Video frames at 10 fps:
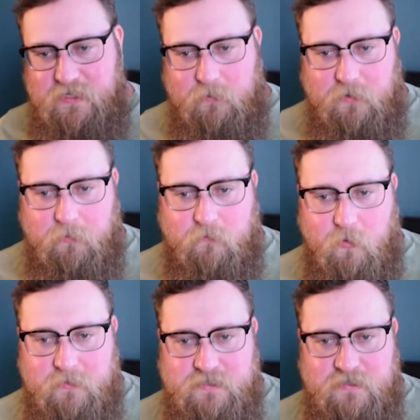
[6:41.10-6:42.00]
to say with the
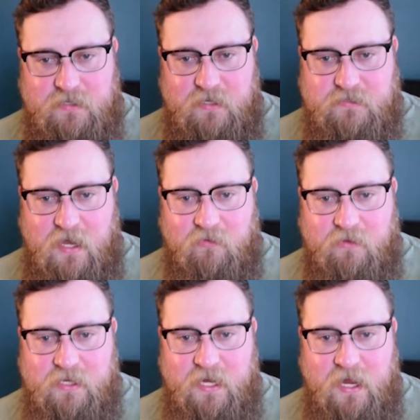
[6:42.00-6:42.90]
performances is I
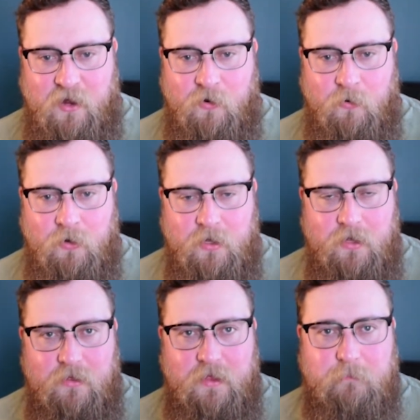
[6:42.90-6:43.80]
like how
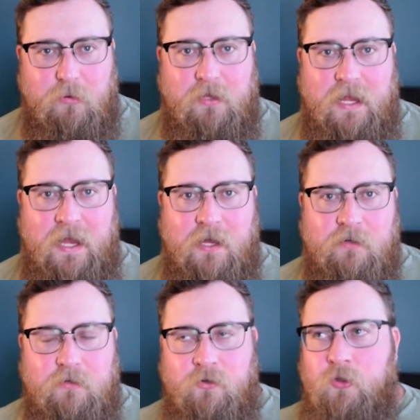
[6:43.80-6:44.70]
they
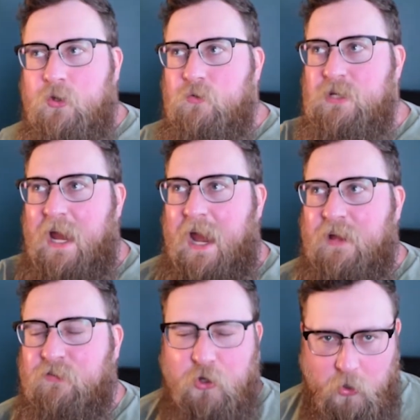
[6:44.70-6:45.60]
play Newt
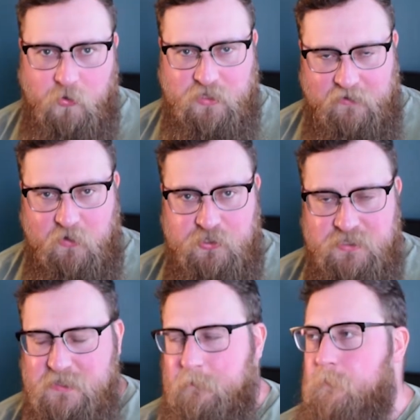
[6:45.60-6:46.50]
as
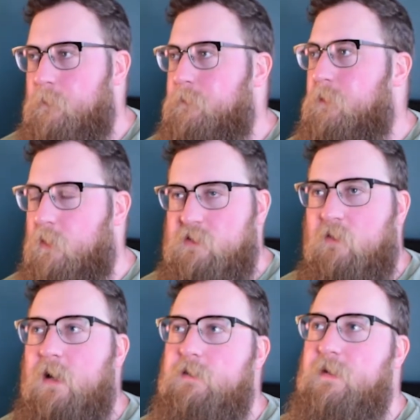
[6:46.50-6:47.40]
neurodivergent. There's
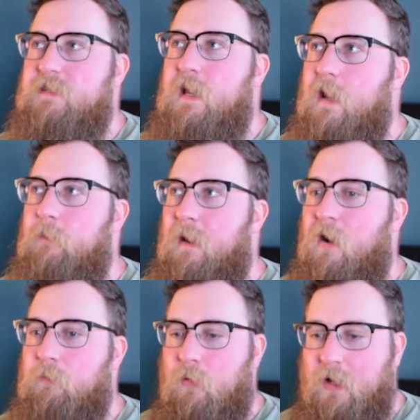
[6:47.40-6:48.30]
a lot to be said
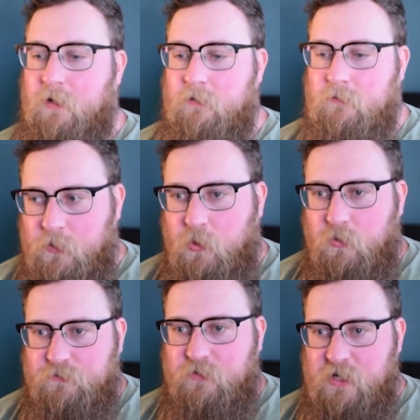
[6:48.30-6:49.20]
about putting
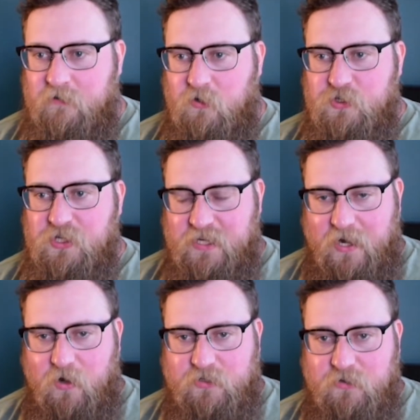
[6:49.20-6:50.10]
neurodivergent
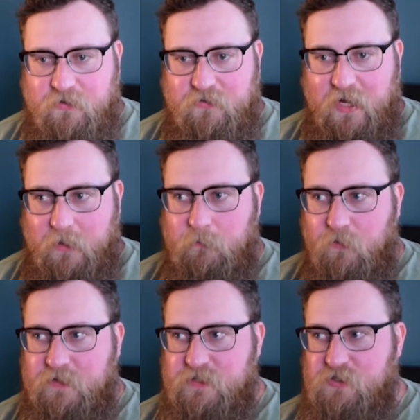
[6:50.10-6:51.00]
characters in
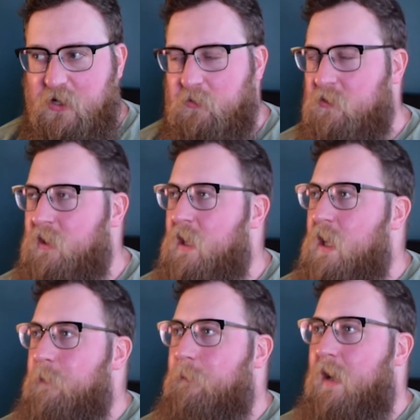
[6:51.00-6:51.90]
movies in general,
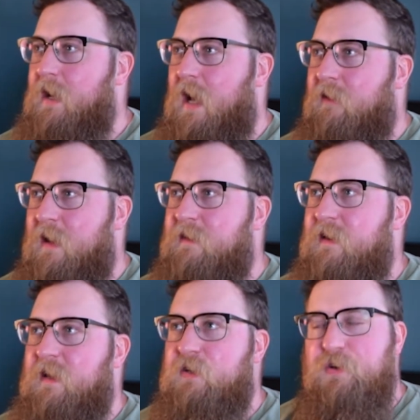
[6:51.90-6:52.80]
but I like
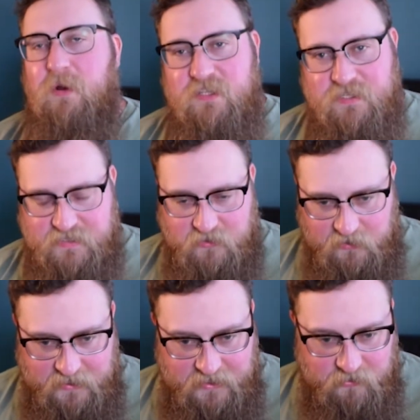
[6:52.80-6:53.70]
that they do it
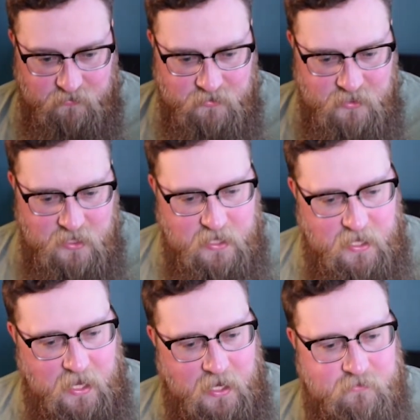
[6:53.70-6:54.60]
subtly here.
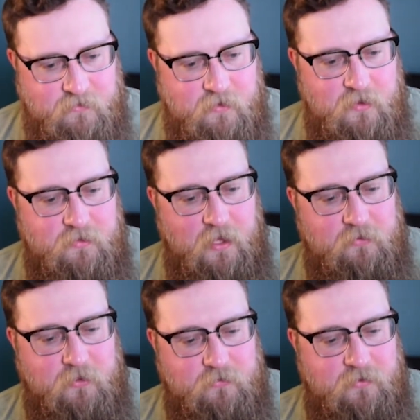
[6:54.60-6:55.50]
And the
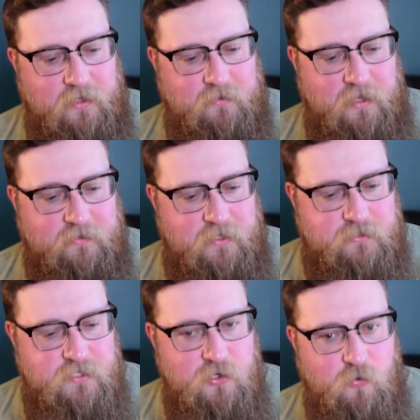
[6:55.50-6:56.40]
other thing that they
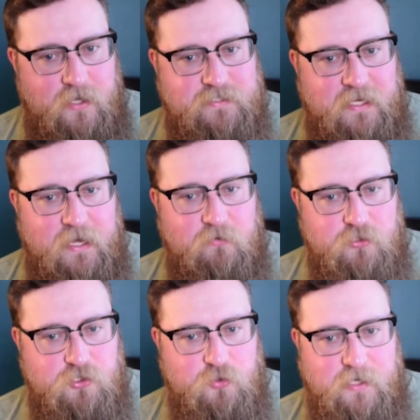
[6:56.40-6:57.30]
do is they
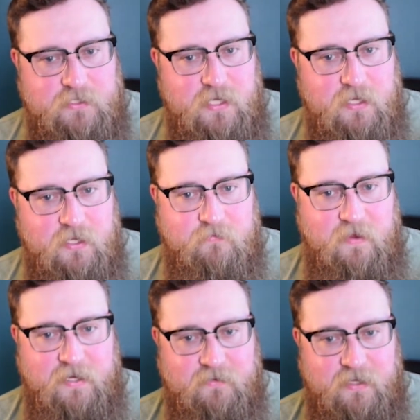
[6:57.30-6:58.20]
never treat the
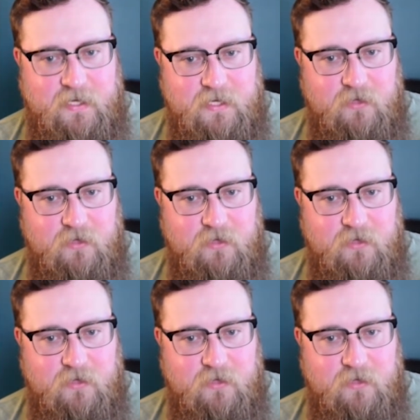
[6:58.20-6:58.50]
fact that he